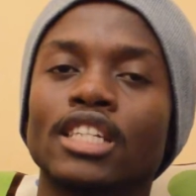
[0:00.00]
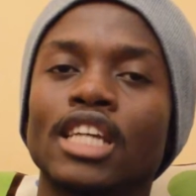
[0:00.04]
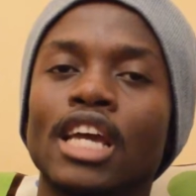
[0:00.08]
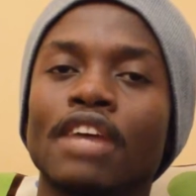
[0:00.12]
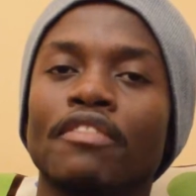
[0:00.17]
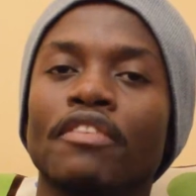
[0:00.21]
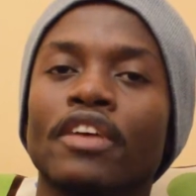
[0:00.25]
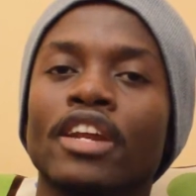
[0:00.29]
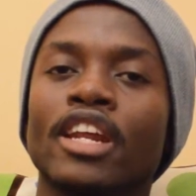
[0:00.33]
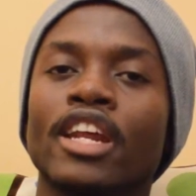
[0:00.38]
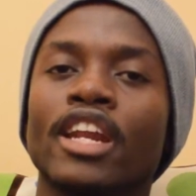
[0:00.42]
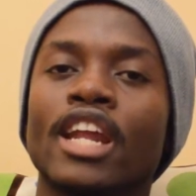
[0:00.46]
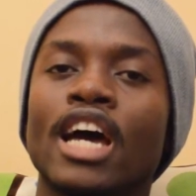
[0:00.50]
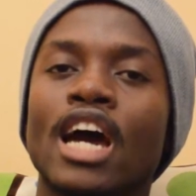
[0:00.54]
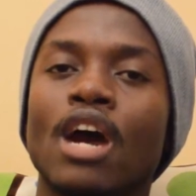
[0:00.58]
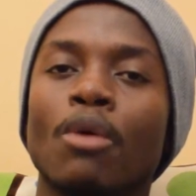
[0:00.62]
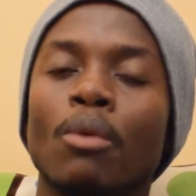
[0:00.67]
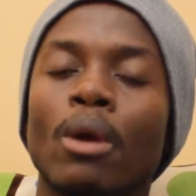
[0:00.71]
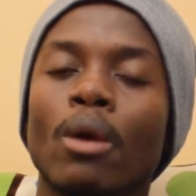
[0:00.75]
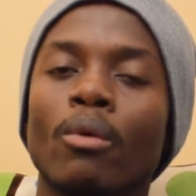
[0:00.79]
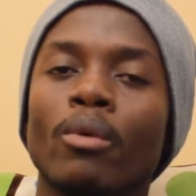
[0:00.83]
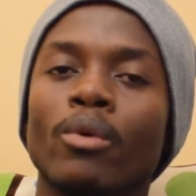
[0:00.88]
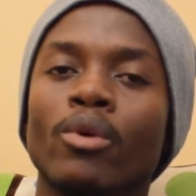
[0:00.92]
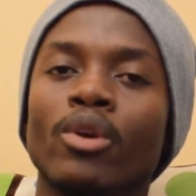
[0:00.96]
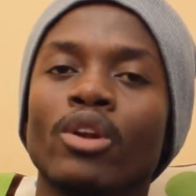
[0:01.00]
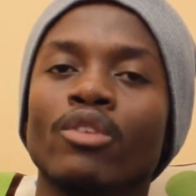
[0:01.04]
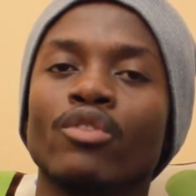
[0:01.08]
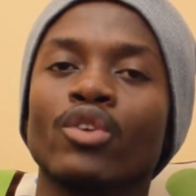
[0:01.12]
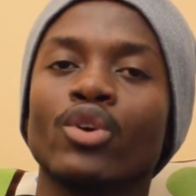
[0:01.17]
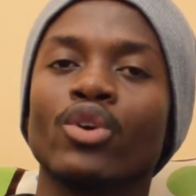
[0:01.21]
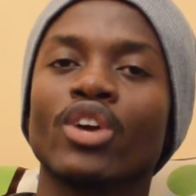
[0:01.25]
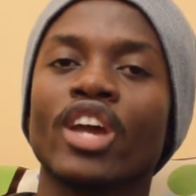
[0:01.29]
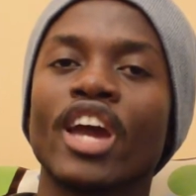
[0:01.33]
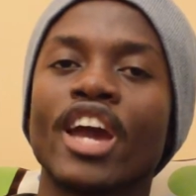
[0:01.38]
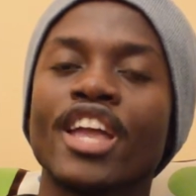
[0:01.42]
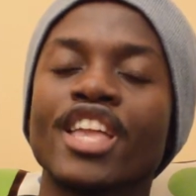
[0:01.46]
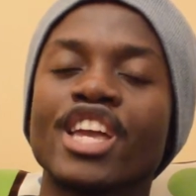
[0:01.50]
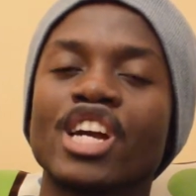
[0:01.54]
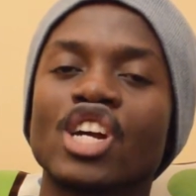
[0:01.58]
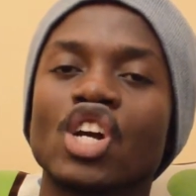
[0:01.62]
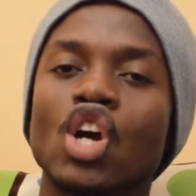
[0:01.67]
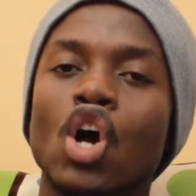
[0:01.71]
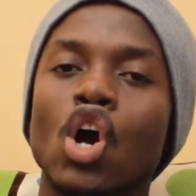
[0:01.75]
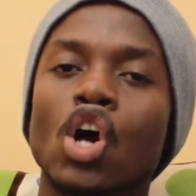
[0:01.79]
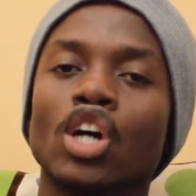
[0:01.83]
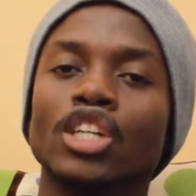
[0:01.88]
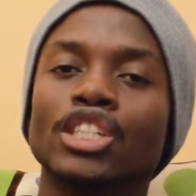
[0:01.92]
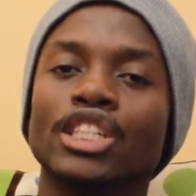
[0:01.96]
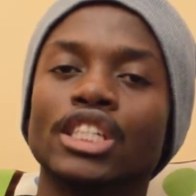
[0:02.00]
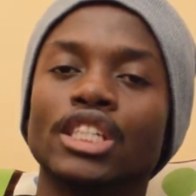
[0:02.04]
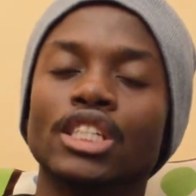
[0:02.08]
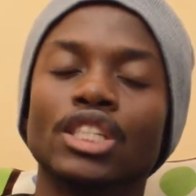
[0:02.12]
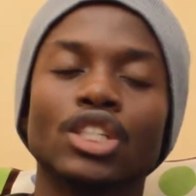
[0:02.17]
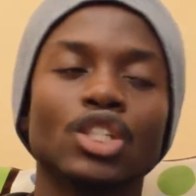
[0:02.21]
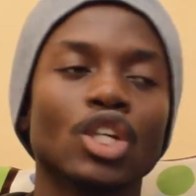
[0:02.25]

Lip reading: FNNR, where we review Kenyan content.